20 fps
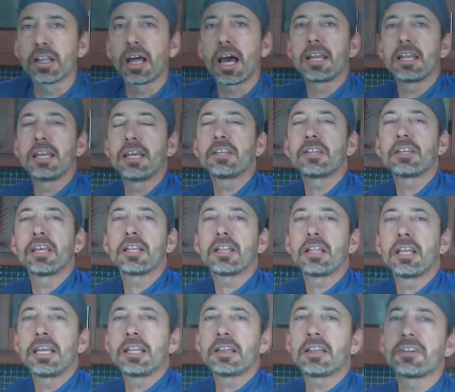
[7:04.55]
And the idea is to
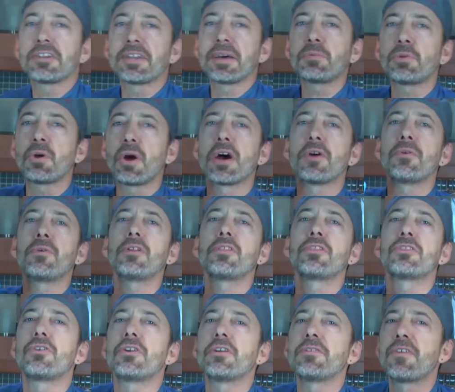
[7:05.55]
heat this up to
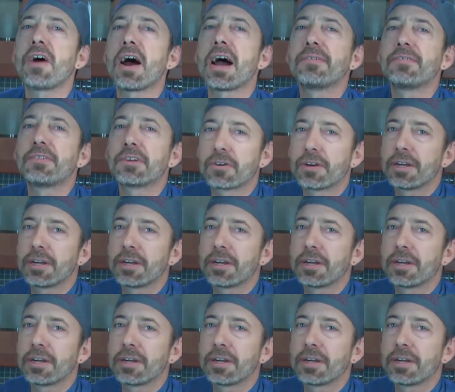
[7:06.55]
135